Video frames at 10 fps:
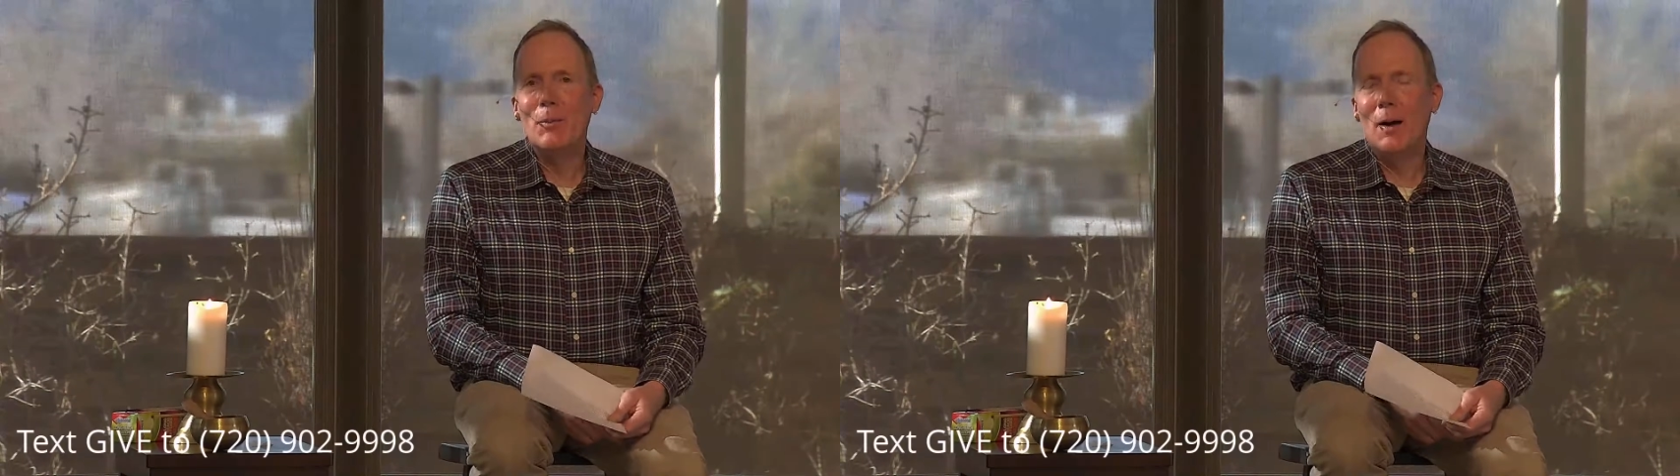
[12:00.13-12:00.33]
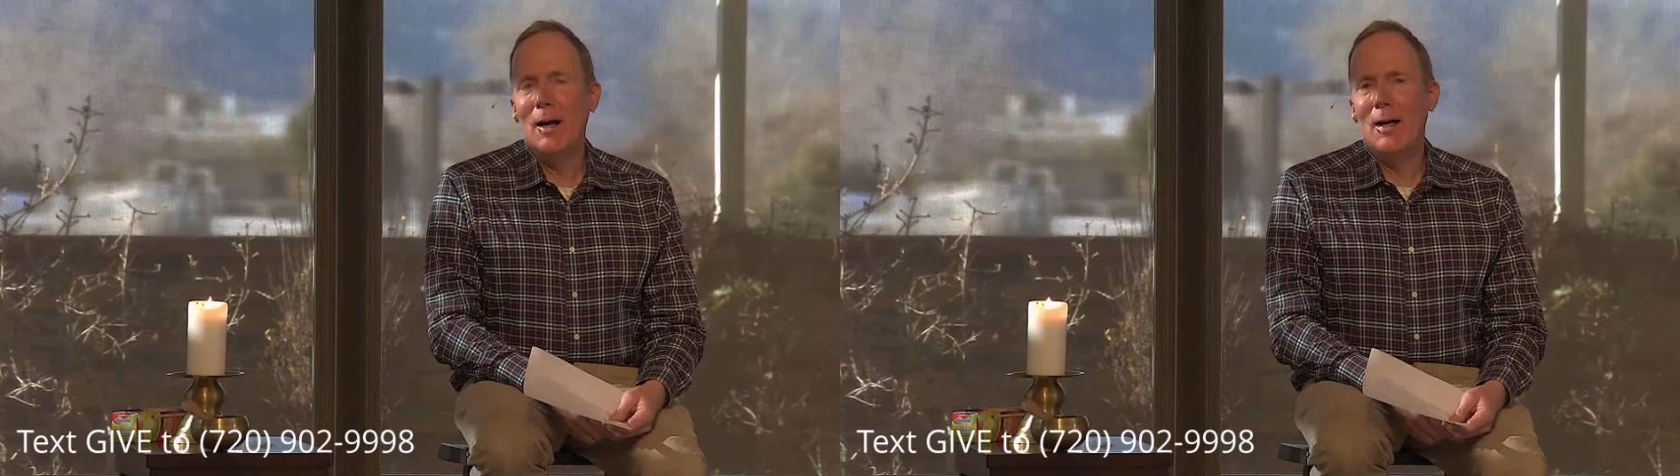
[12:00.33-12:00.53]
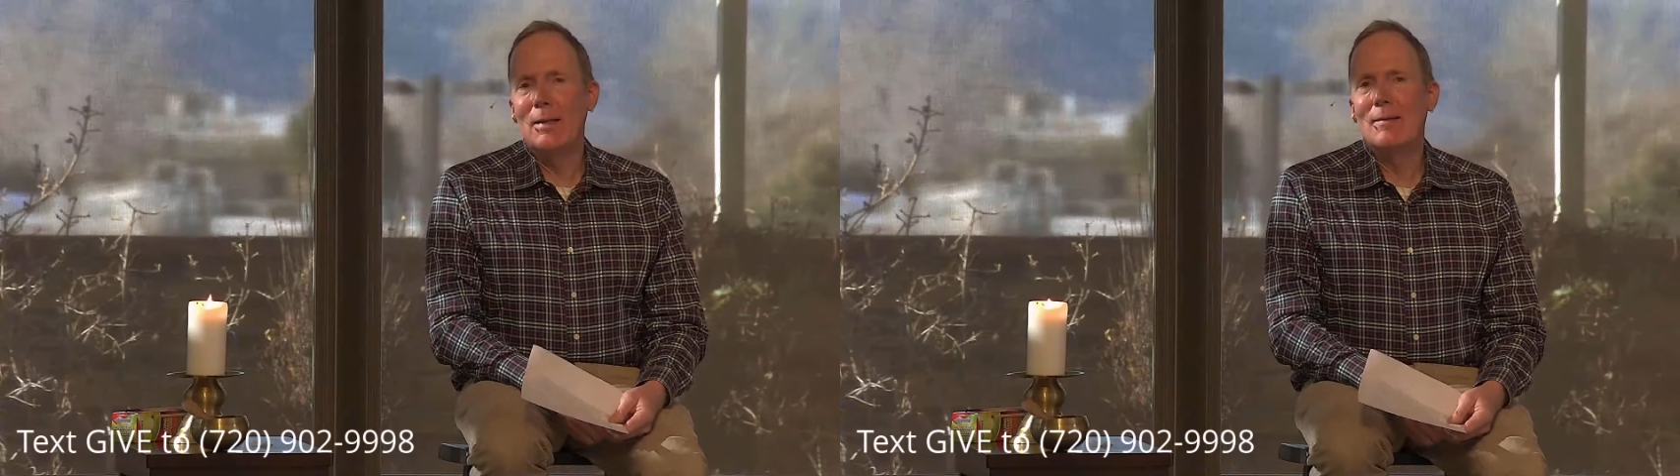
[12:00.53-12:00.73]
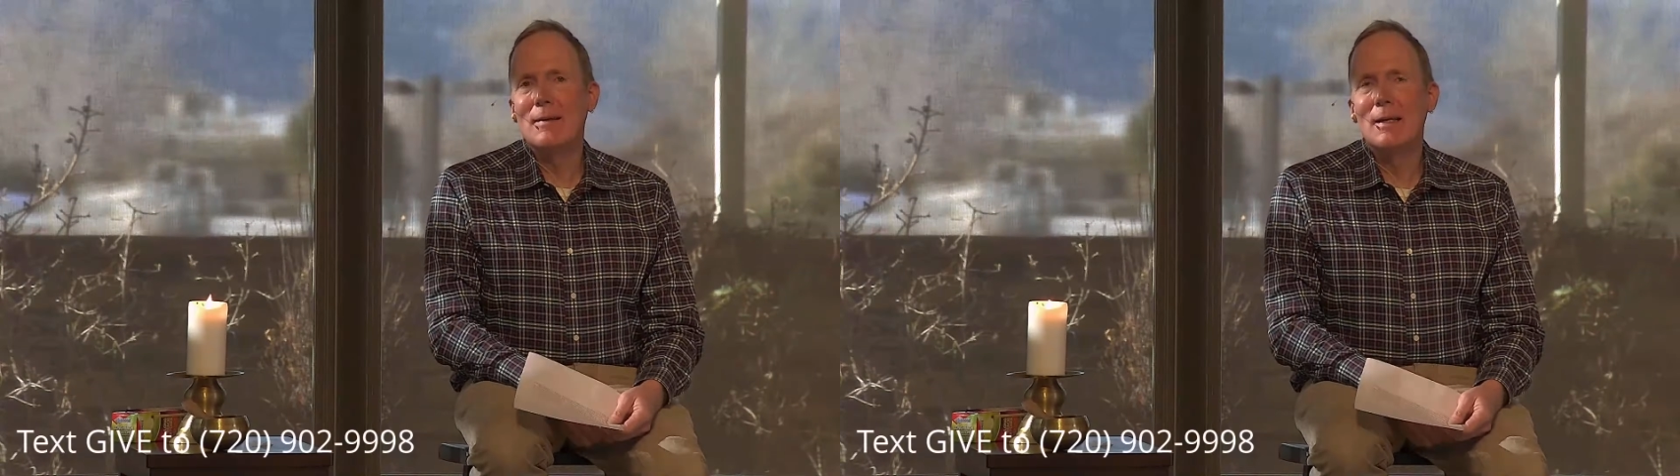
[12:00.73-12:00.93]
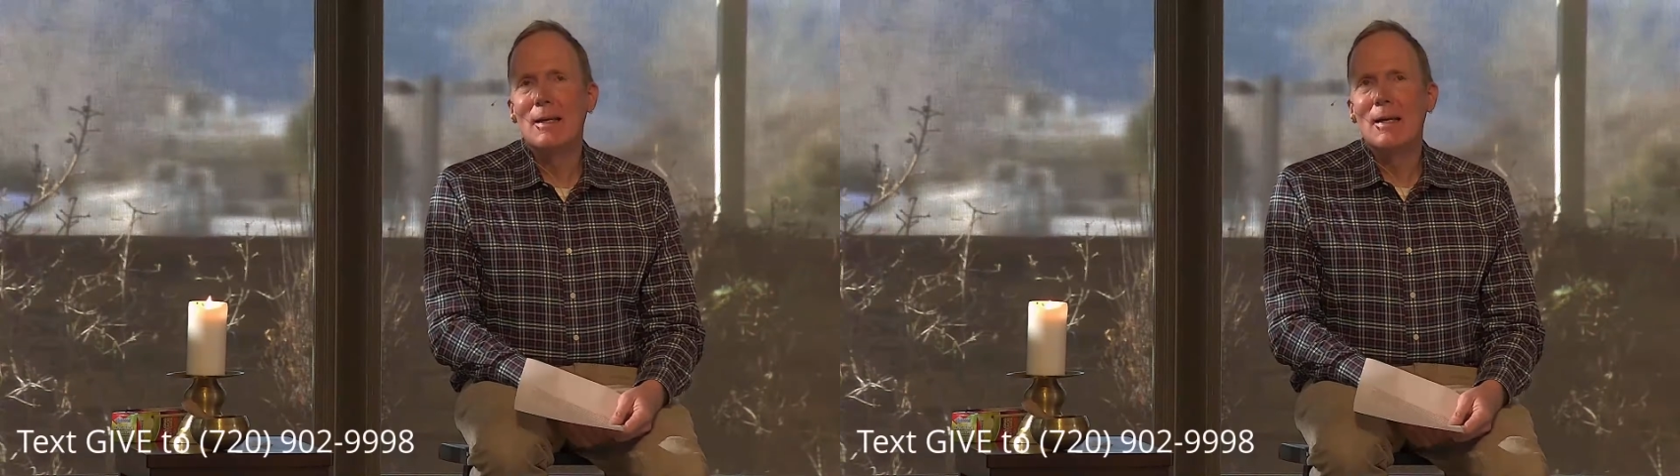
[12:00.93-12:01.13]
want,
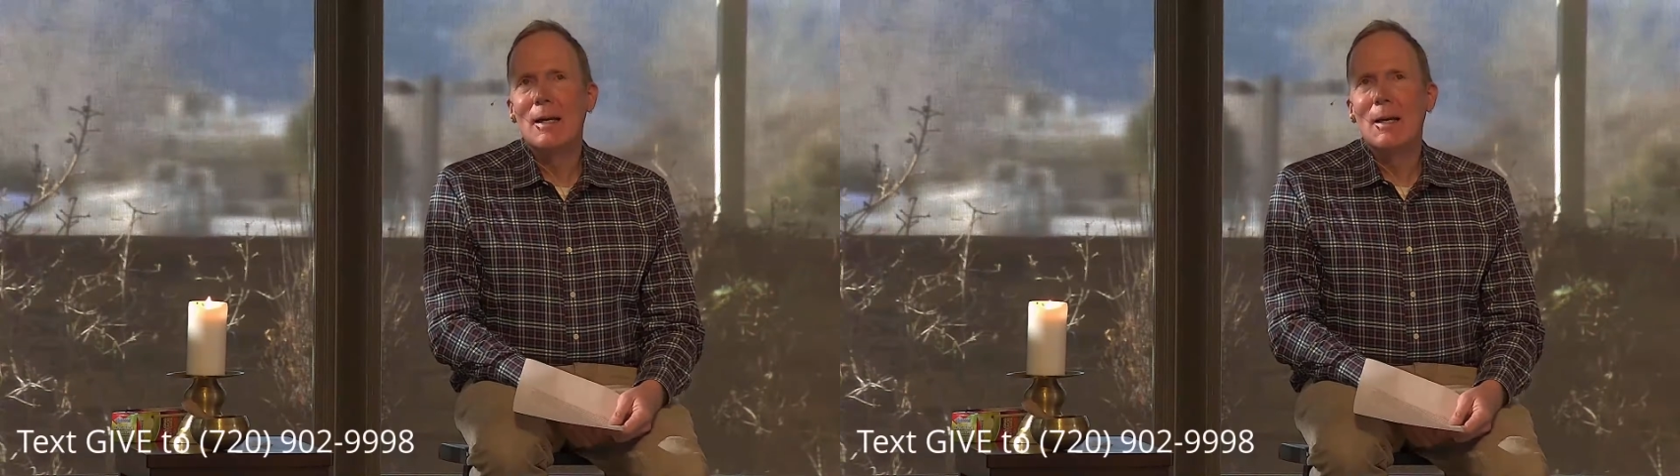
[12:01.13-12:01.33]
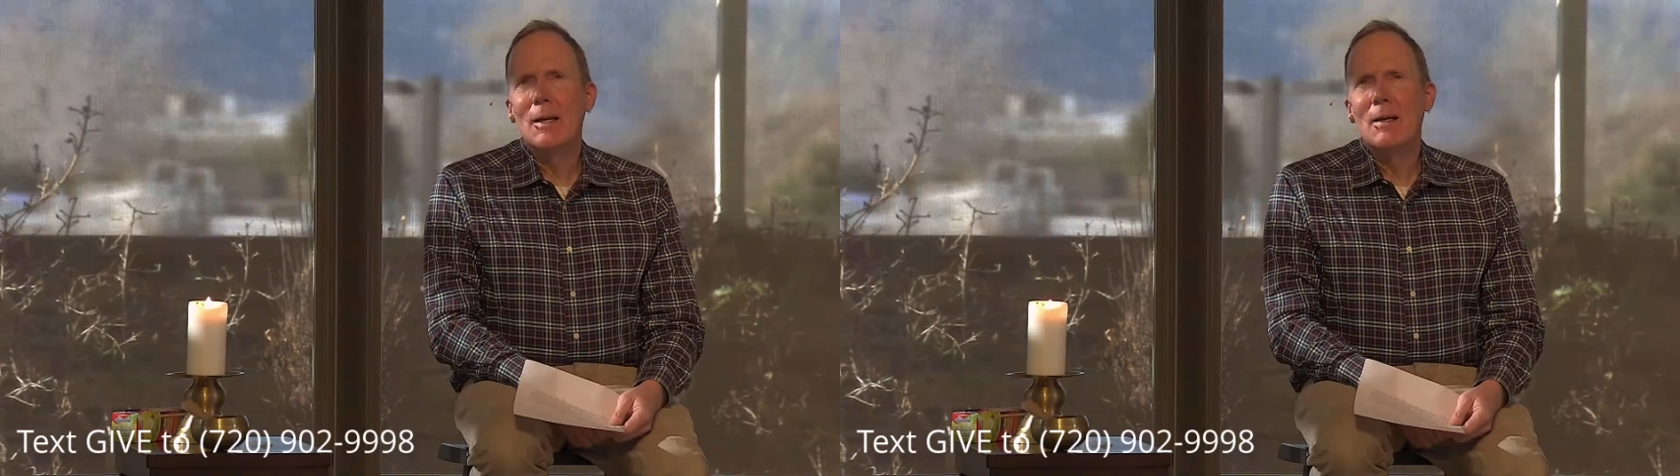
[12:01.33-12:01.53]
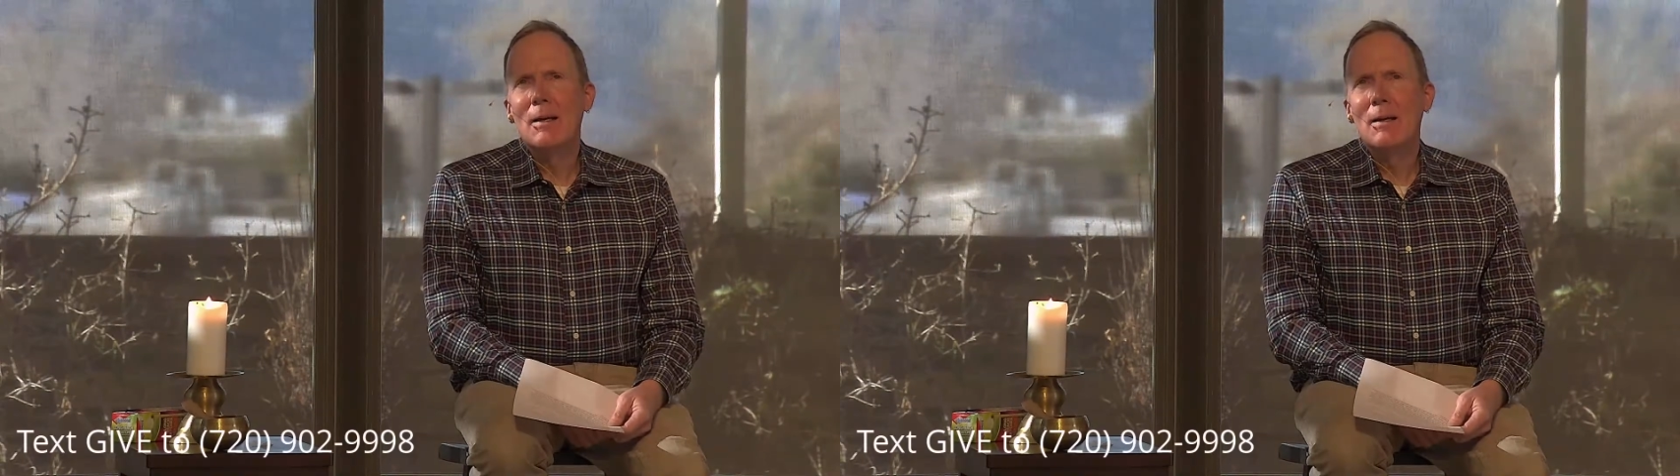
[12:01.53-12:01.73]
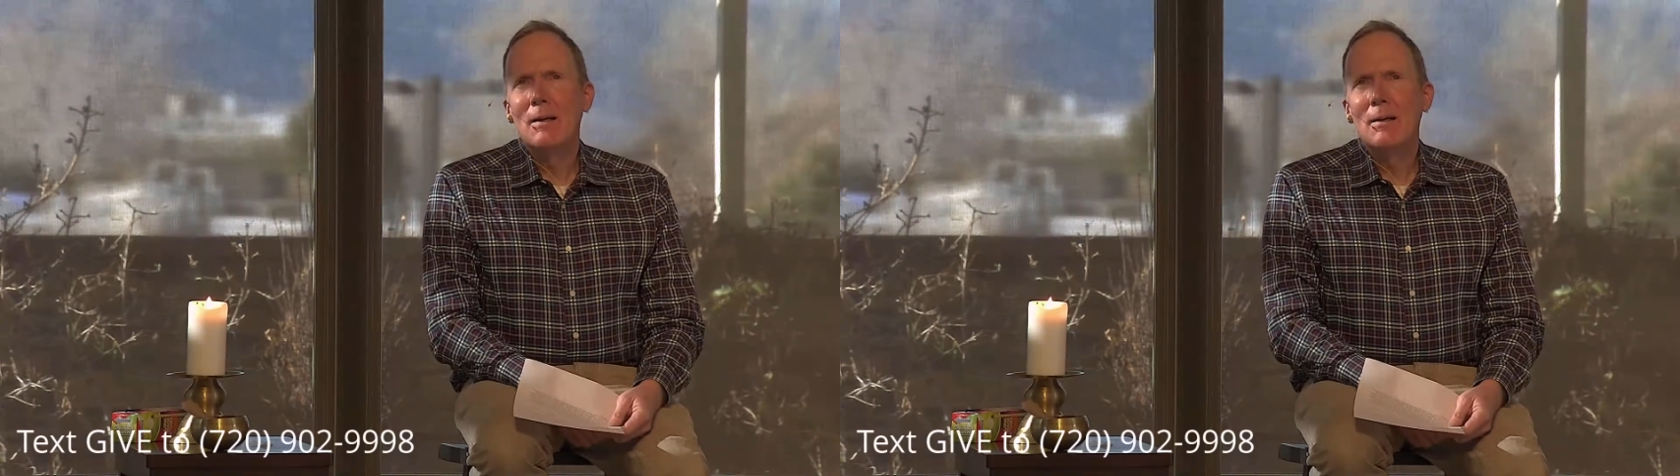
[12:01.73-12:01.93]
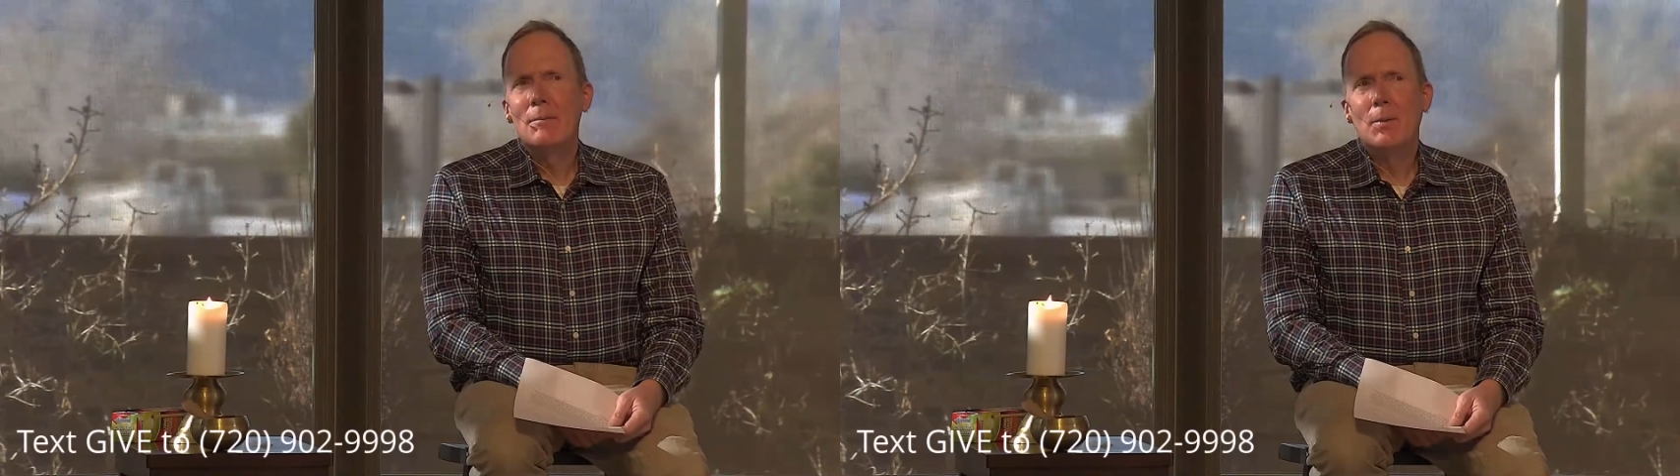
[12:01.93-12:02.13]

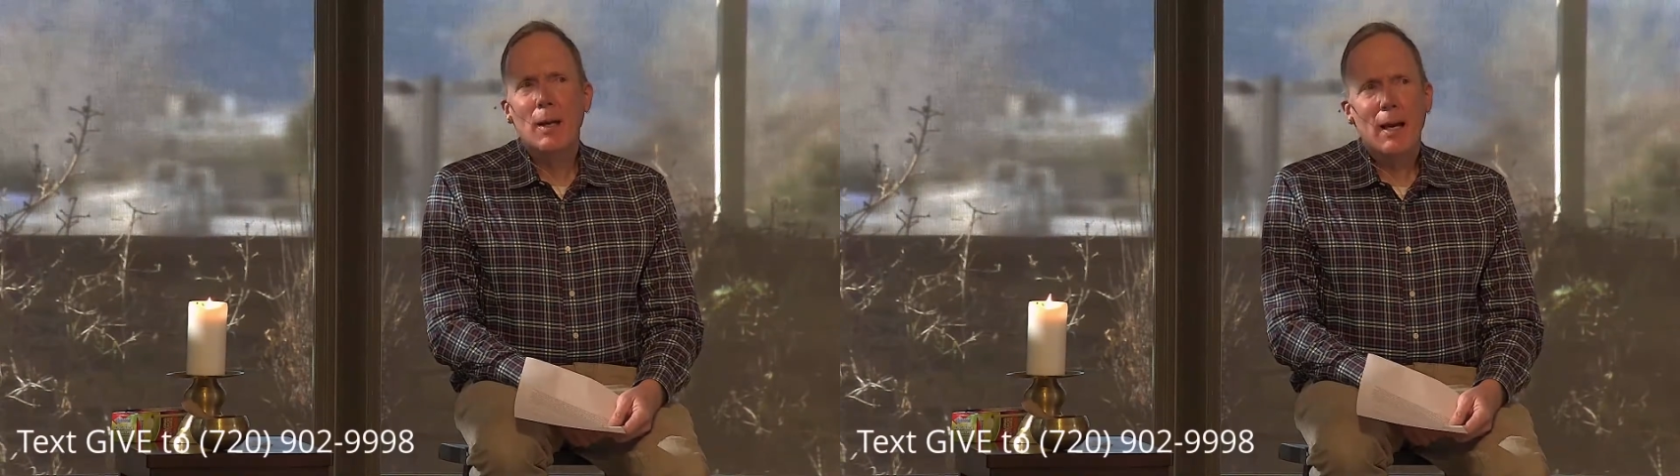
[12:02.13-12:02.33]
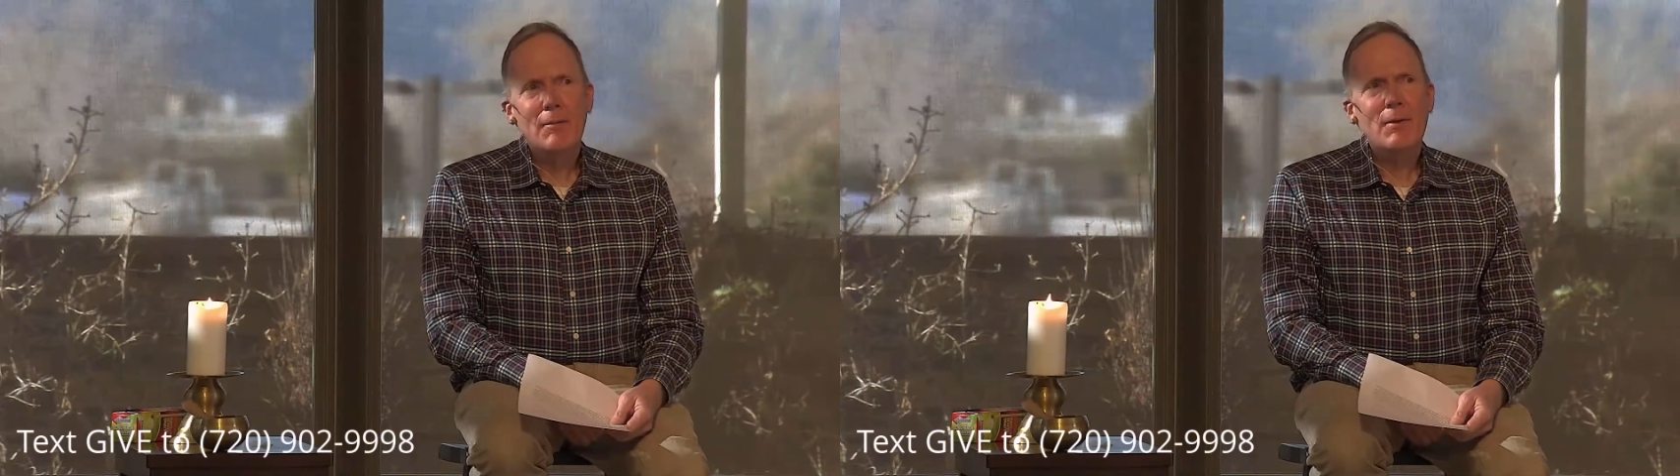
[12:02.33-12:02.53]
but we have